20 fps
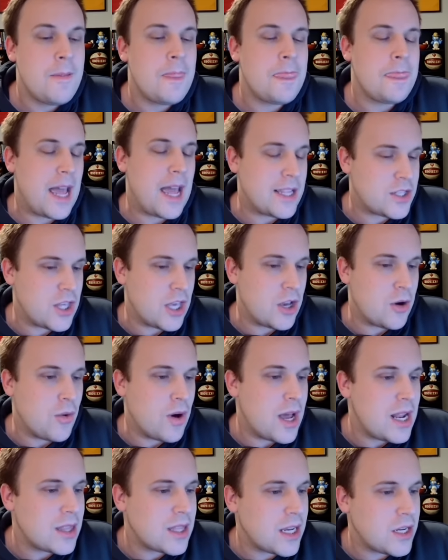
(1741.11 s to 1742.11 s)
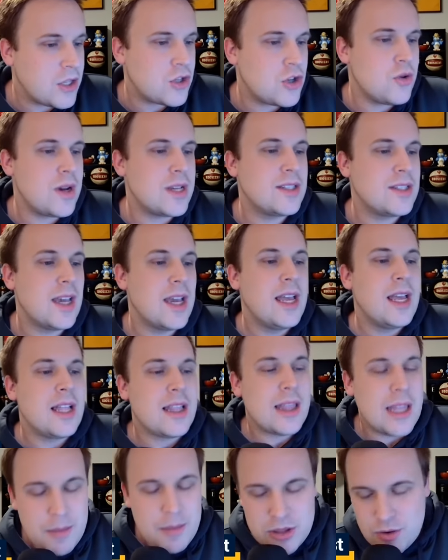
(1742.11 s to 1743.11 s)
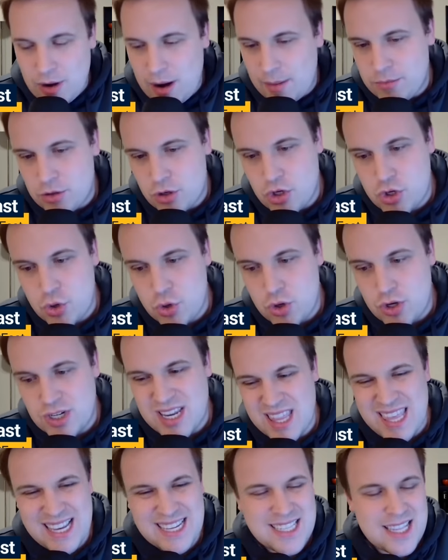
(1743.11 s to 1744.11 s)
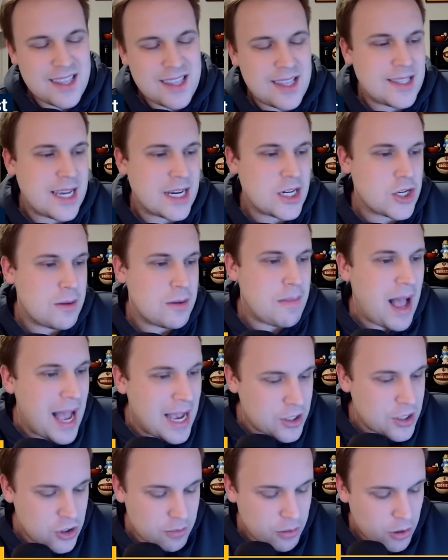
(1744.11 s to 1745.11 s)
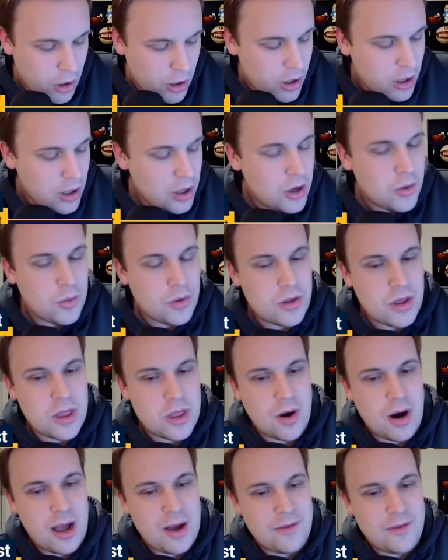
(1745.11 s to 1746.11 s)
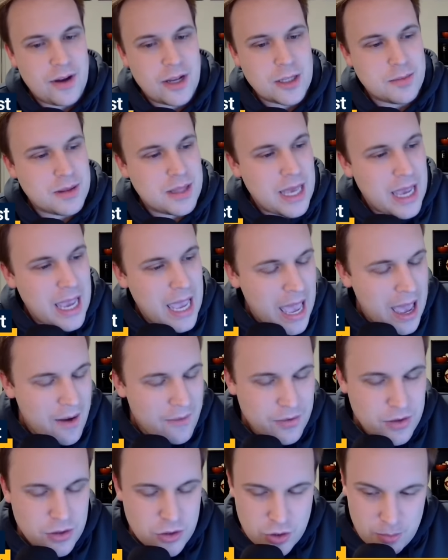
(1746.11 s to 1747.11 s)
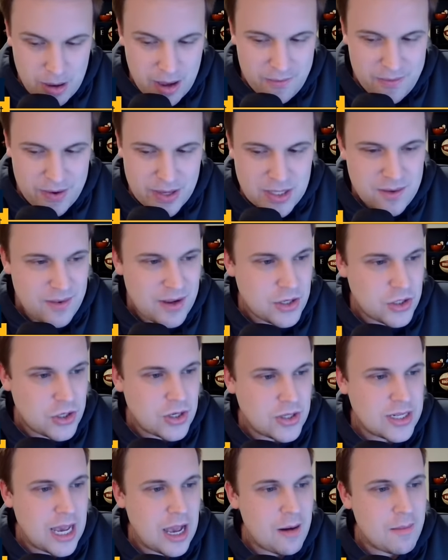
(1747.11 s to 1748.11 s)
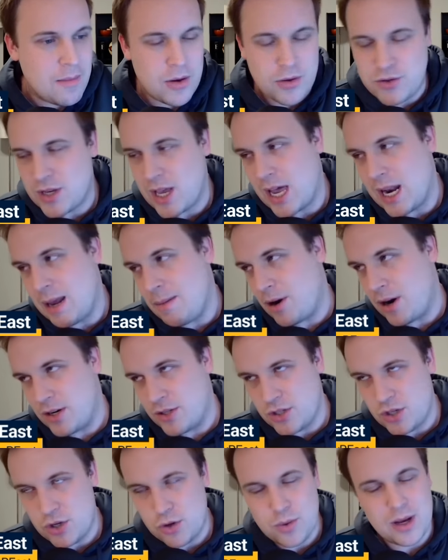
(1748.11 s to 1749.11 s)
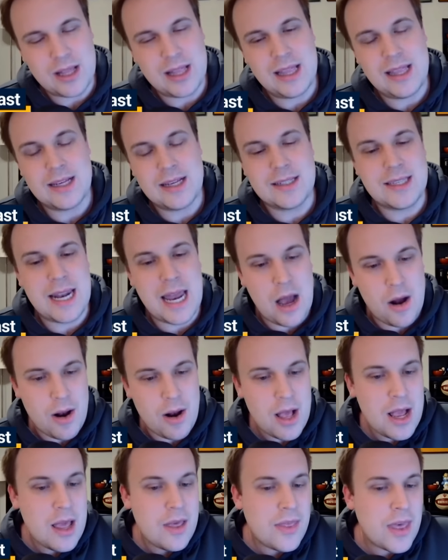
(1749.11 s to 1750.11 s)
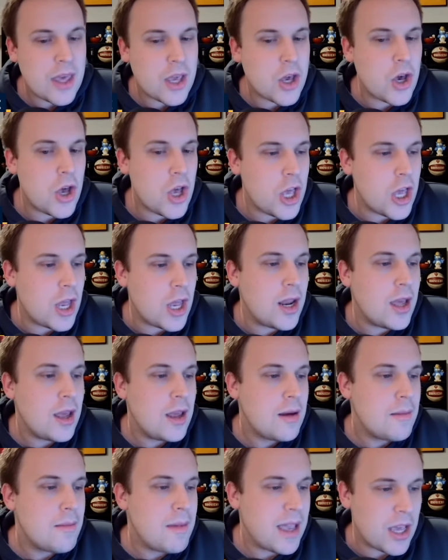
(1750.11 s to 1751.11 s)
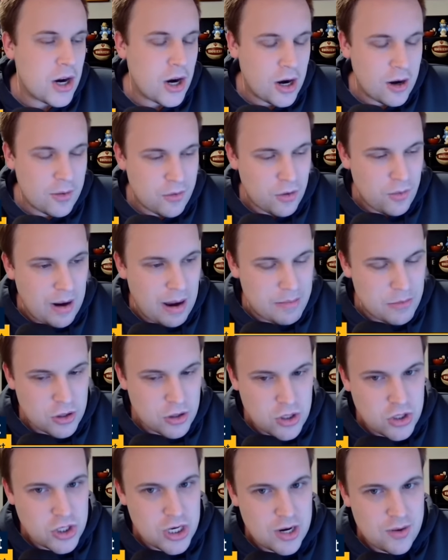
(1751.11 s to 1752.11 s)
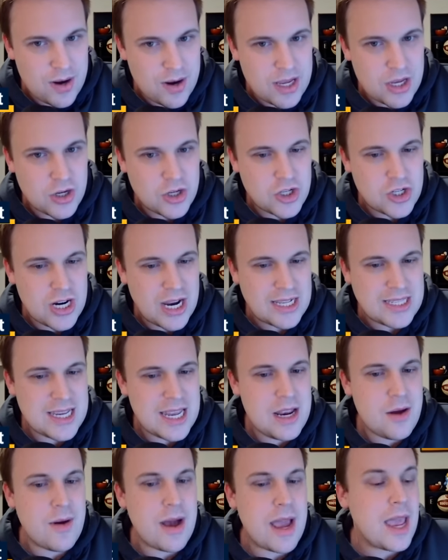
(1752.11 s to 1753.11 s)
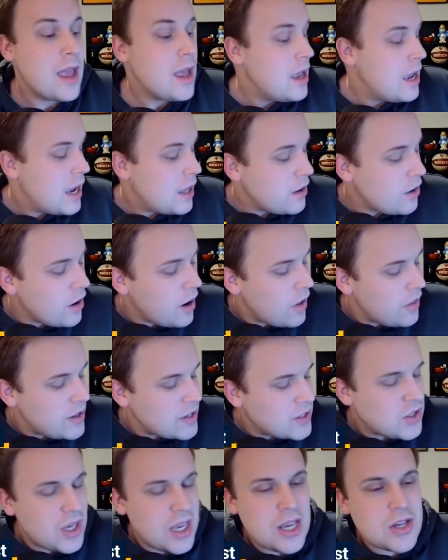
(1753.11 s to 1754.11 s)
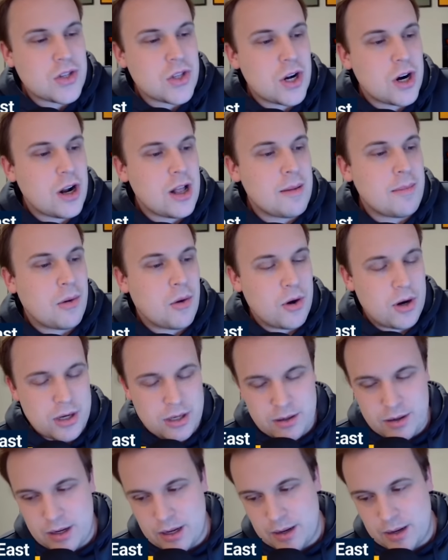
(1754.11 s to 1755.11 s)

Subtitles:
That's thing one. And thing two is limit the Raptors shooters extent that's actually possible within their offense. But they have some offensive engines out, both Scotty Barnes and Quickley listed out, that could make it hard for the Raptors to generate good shots anyway. And there are all these keys, and they're all important.